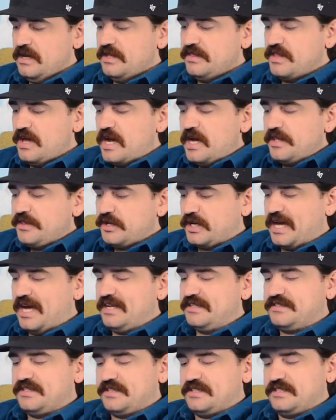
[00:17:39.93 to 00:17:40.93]
The other
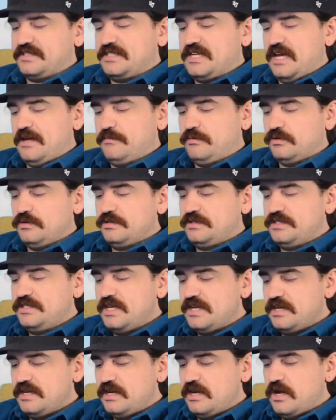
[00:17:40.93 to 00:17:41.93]
guys at the table
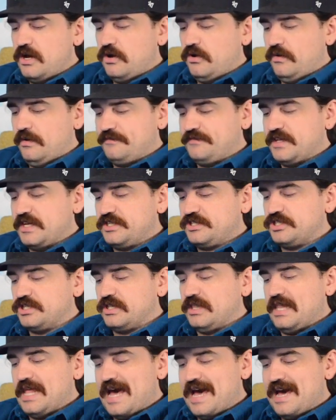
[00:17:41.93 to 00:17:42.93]
didn't know if they
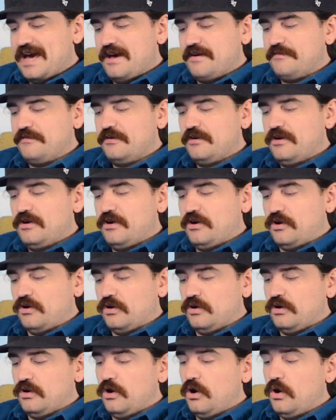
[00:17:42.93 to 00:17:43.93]
should laugh
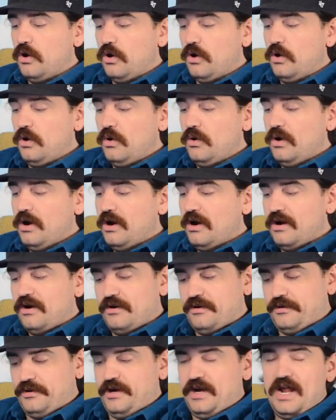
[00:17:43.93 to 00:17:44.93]
or oh
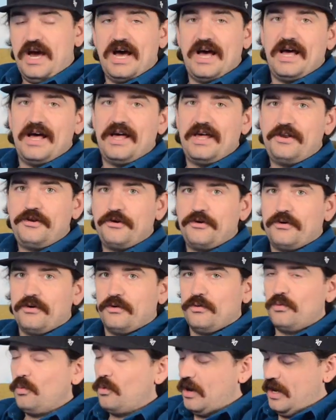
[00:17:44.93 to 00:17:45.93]
or nod
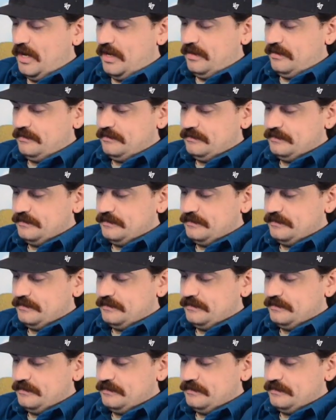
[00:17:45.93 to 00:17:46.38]
or what.